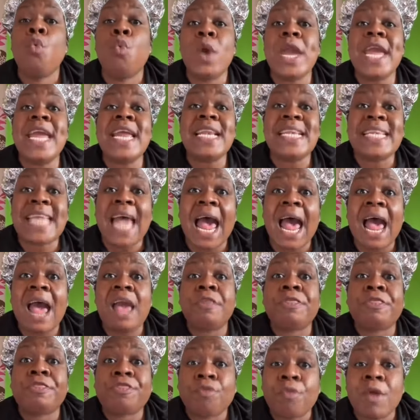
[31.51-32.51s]
We
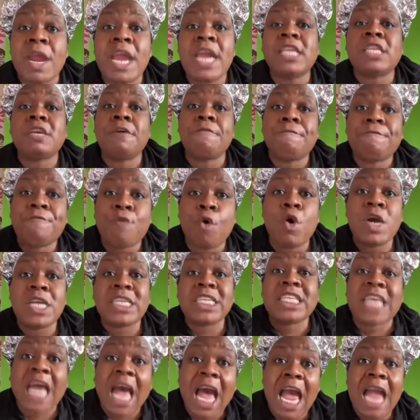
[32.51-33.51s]
die three to four
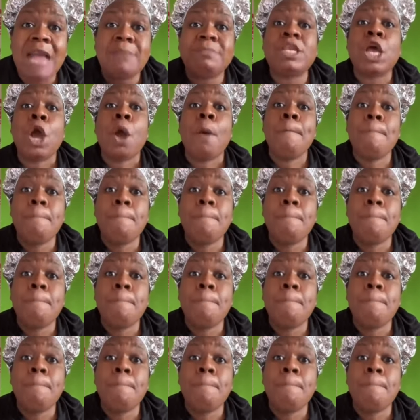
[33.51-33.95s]
times